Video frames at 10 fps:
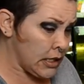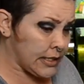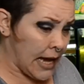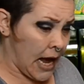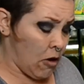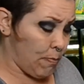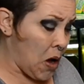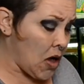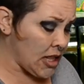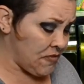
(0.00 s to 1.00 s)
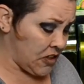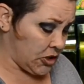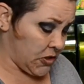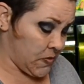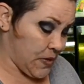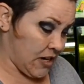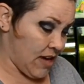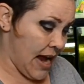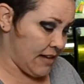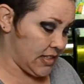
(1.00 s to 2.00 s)
Now, polyfilter has been
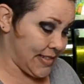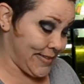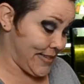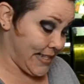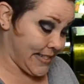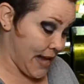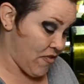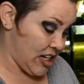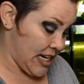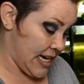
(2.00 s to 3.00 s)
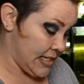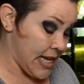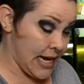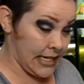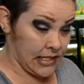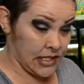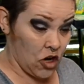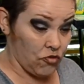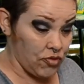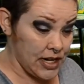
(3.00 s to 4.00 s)
around since the 70s, and it's
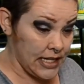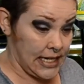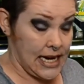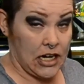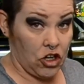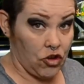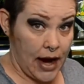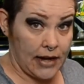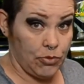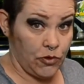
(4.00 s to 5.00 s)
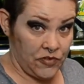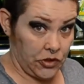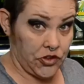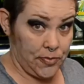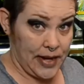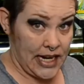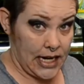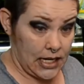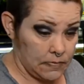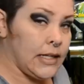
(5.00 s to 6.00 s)
a really incredible filter
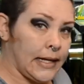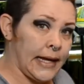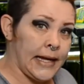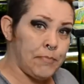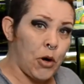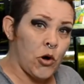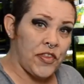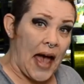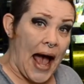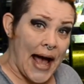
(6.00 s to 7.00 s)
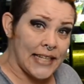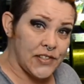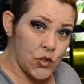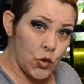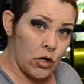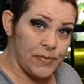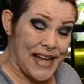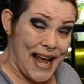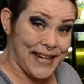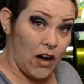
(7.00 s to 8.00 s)
media. It both adsorbs
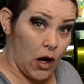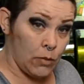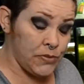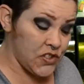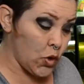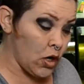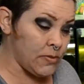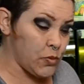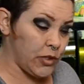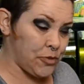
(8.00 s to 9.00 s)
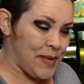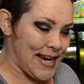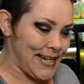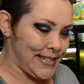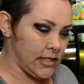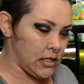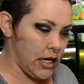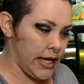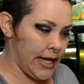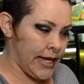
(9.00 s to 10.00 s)
and absorbs, which means
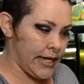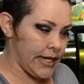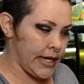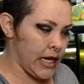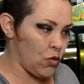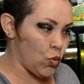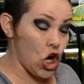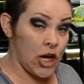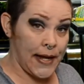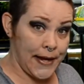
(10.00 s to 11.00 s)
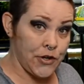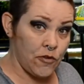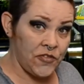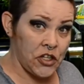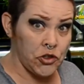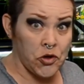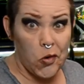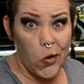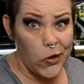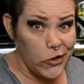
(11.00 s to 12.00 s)
it can work in your filter,
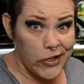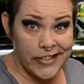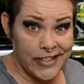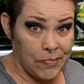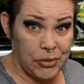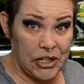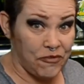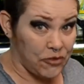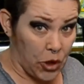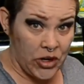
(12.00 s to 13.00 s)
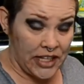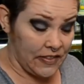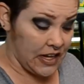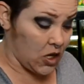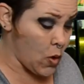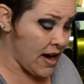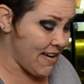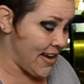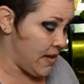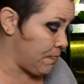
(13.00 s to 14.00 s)
or you can simply float it in the
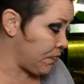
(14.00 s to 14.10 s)
aquarium.